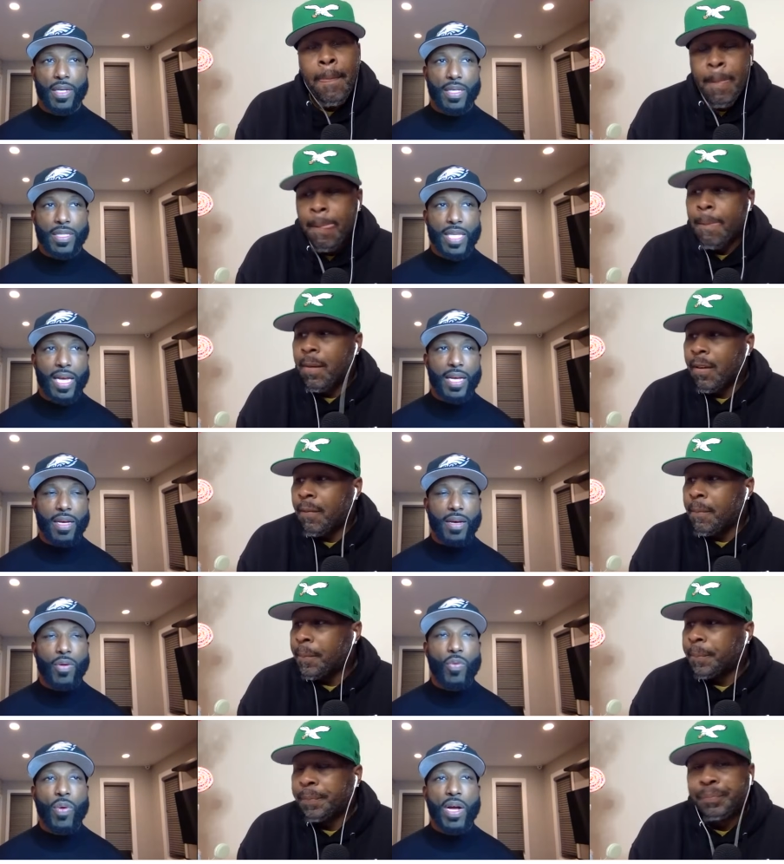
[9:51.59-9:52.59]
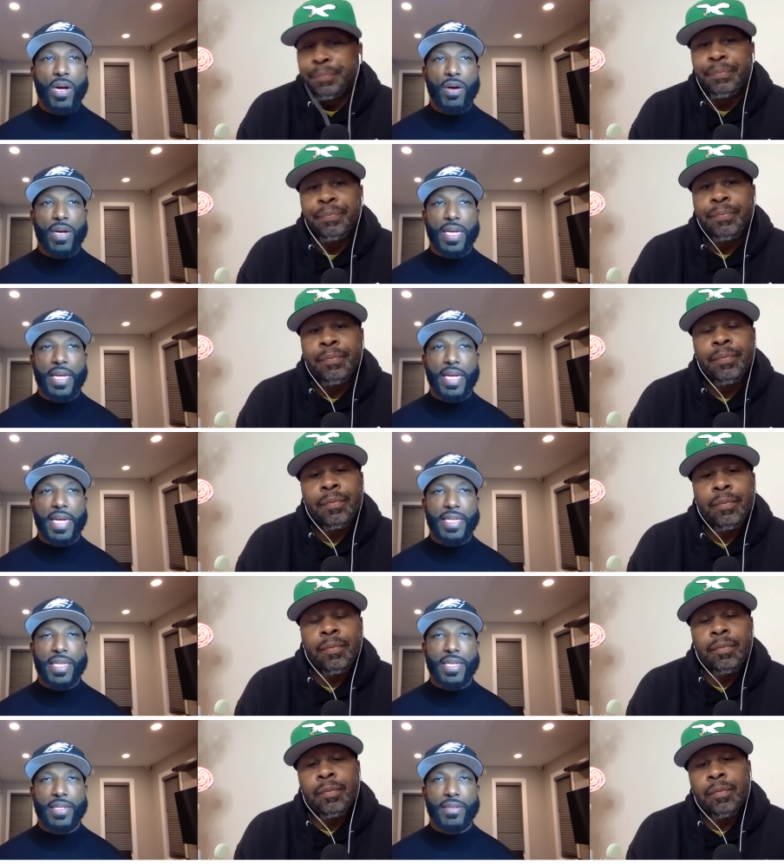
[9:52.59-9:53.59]
Speaker 1: Not yeah. well, and,
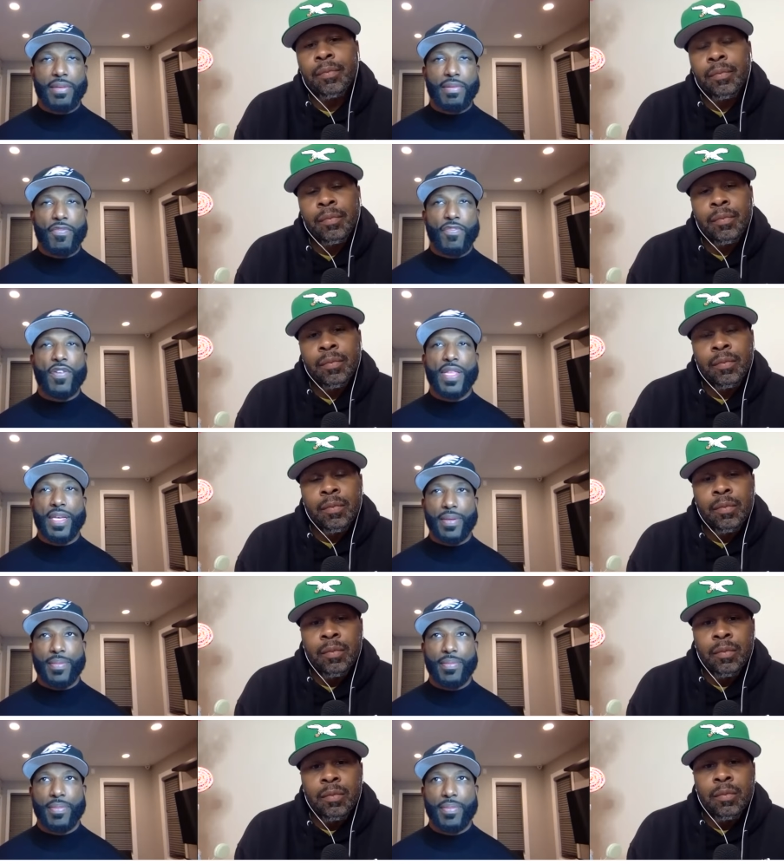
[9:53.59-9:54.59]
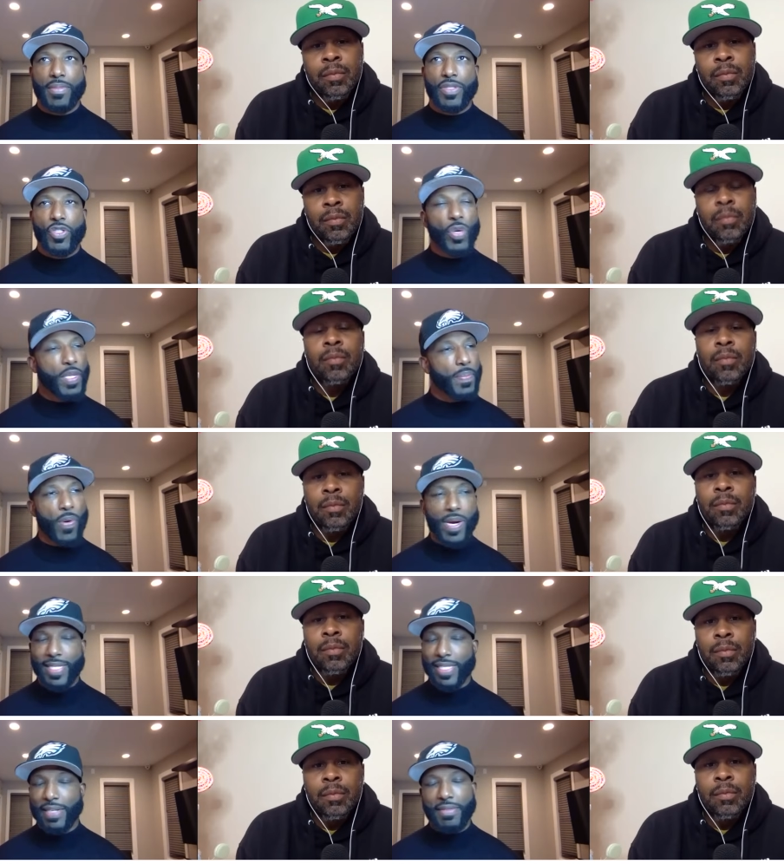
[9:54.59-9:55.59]
and, for them, twenty
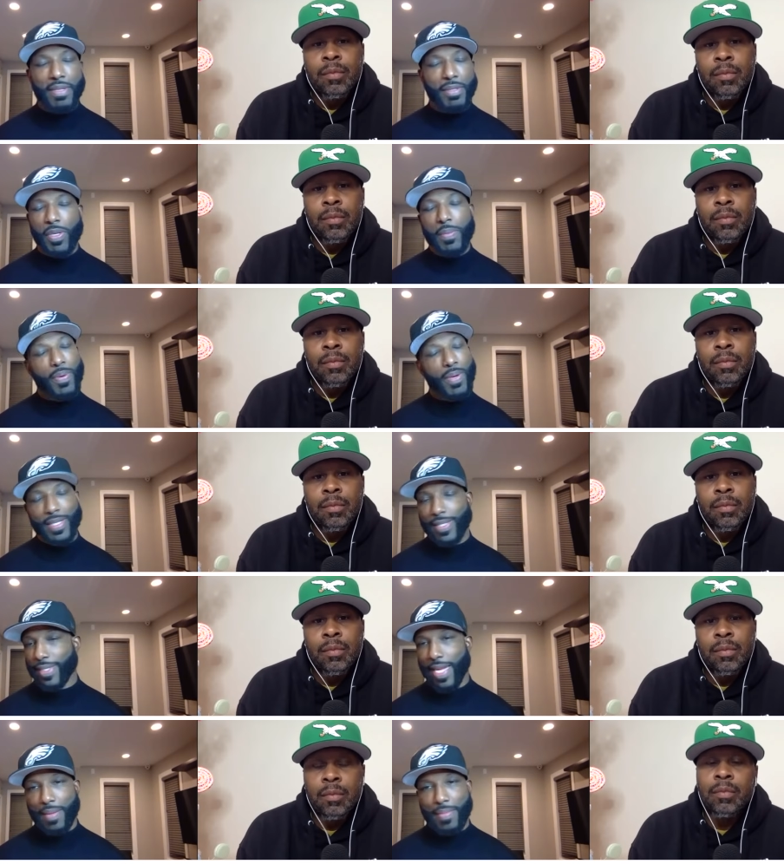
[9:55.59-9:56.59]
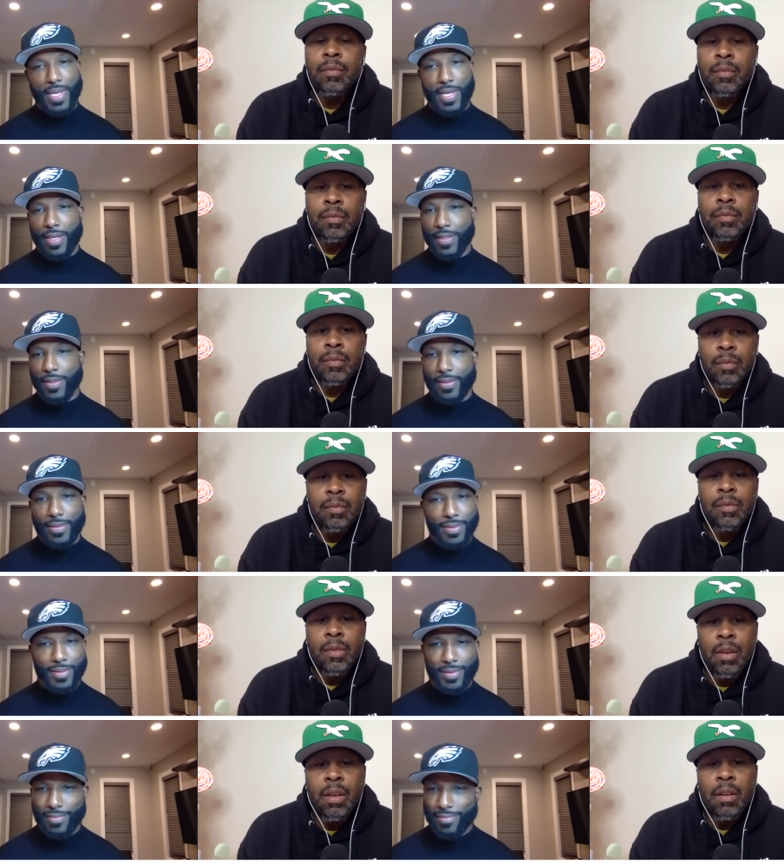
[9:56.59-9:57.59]
points, giving up twenty points is not bad.
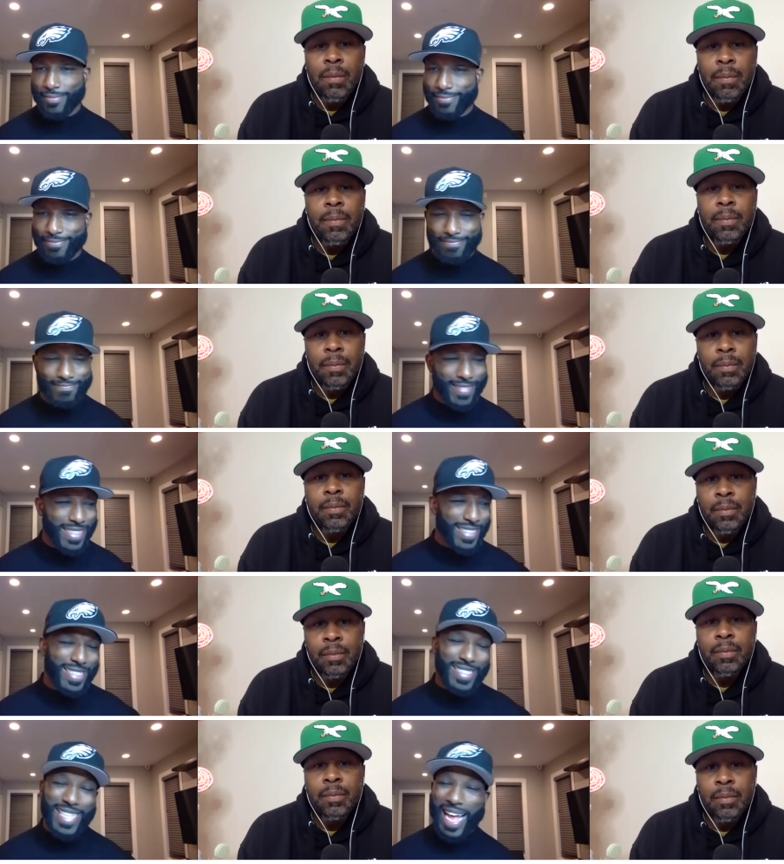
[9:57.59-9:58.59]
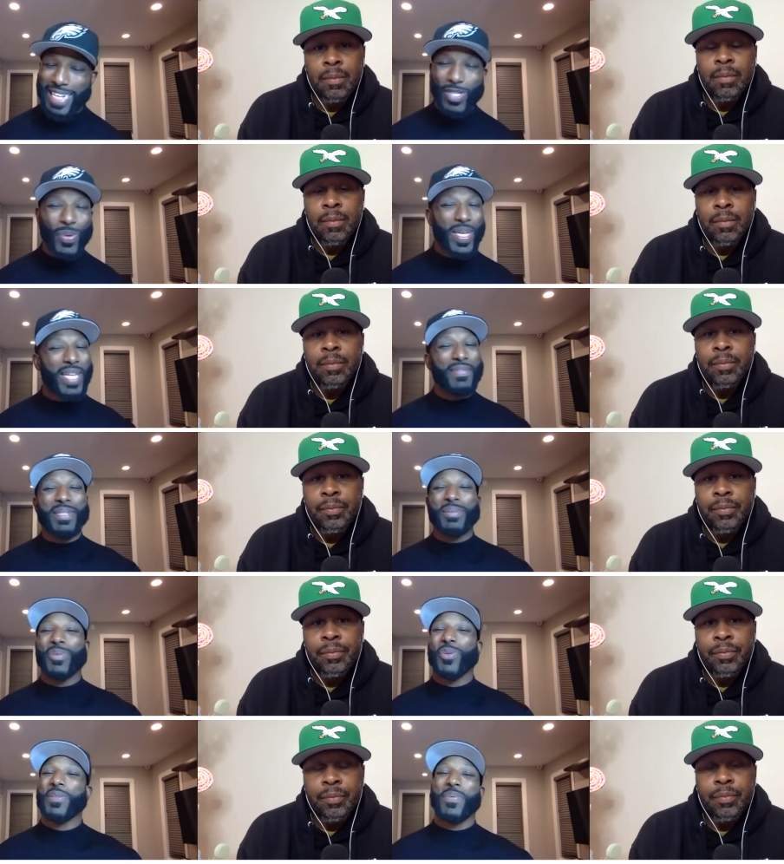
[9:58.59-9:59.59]
Yeah, it's just not giving up
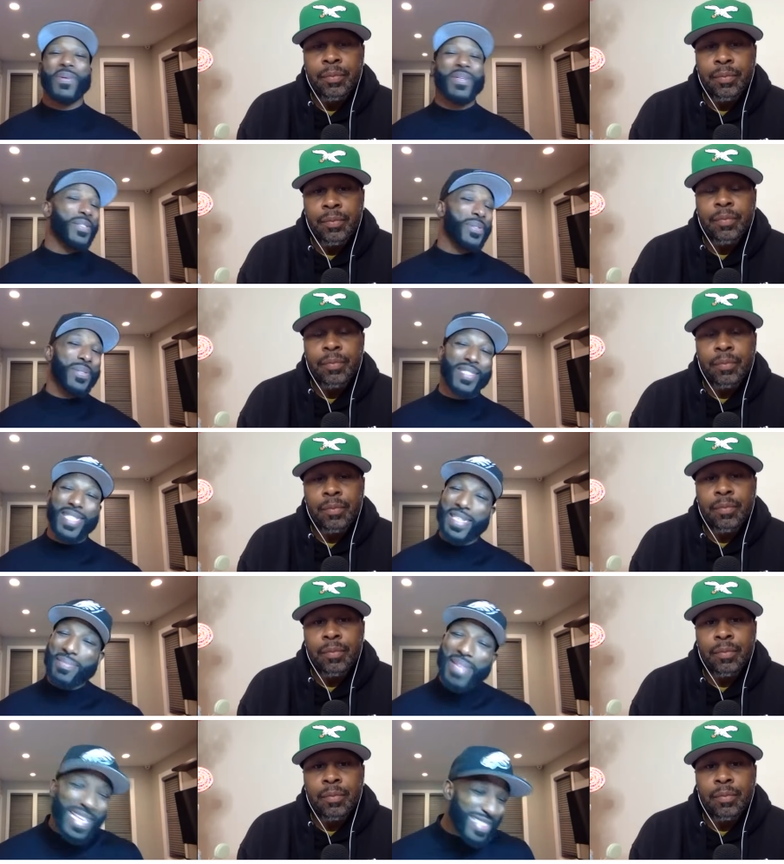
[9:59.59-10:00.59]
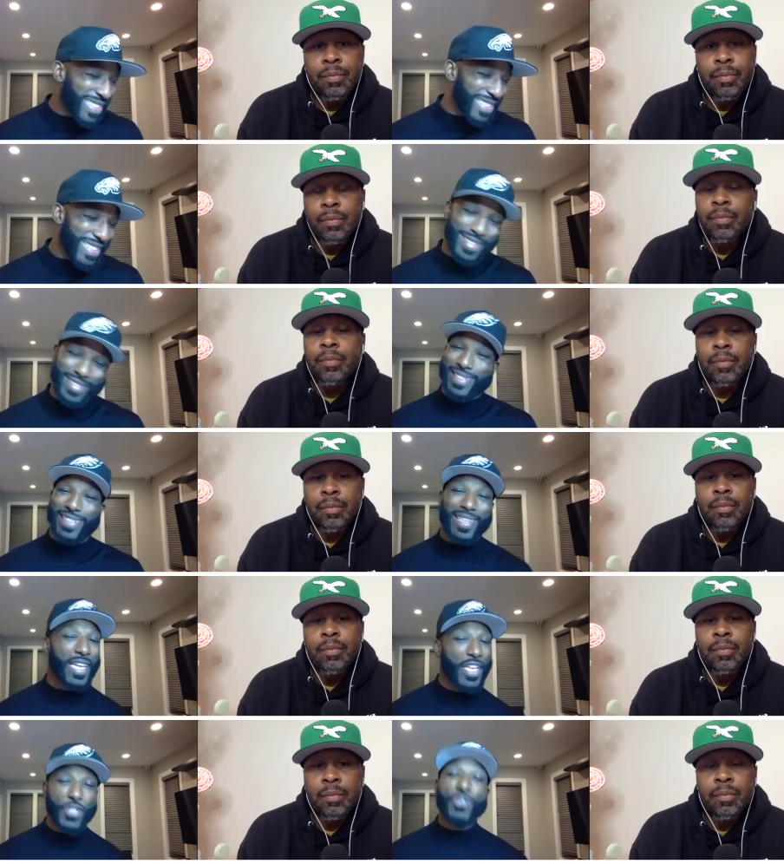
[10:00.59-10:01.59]
twenty points to a team. That's nothing.
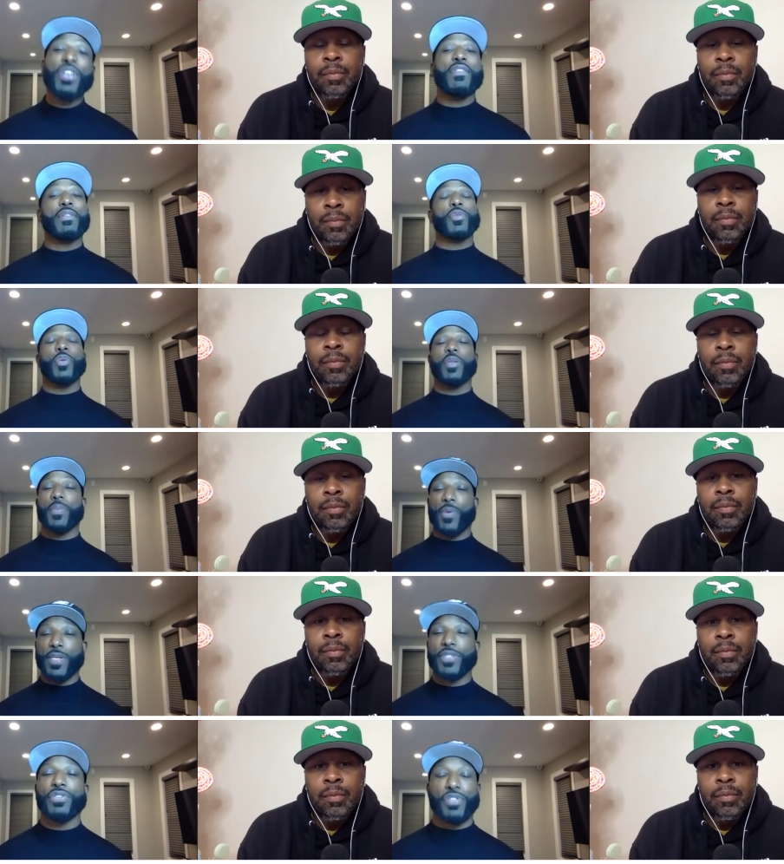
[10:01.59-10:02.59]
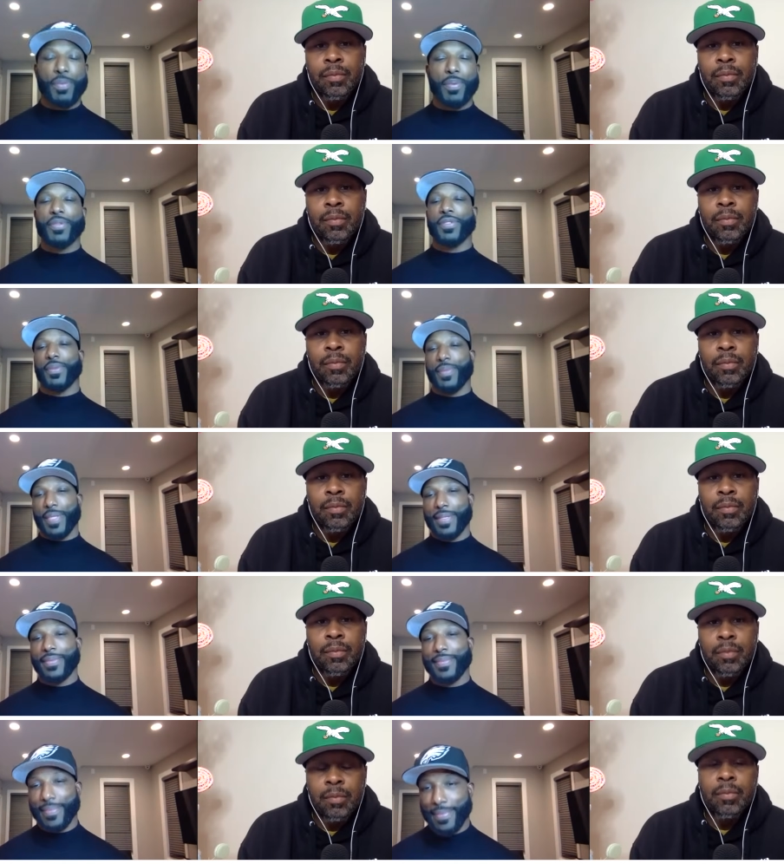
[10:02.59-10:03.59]
You give up twenty points, you're supposed to win.
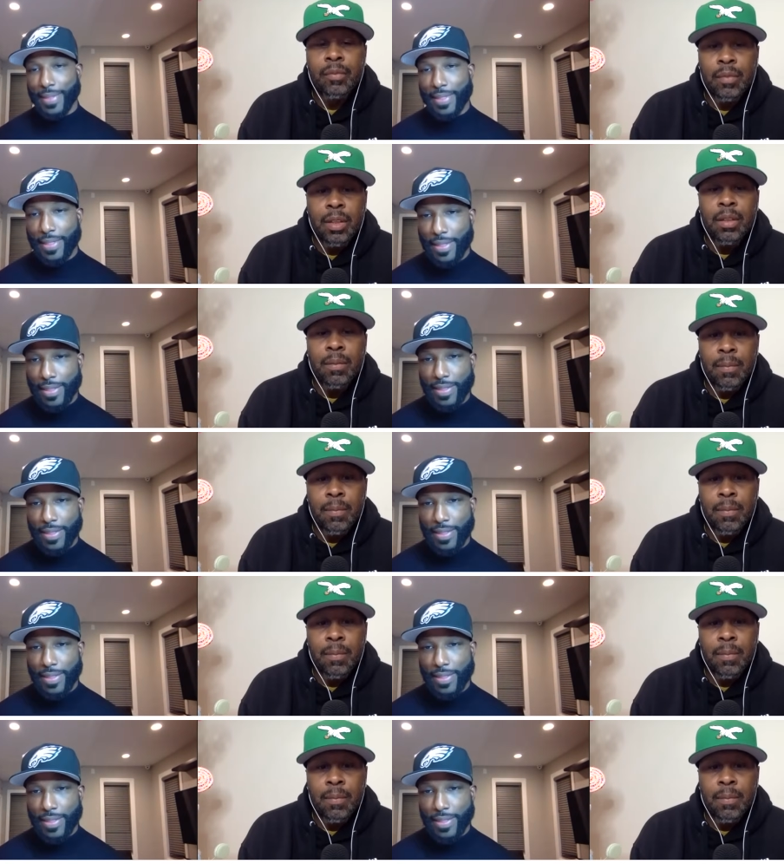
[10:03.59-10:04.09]
Yeah,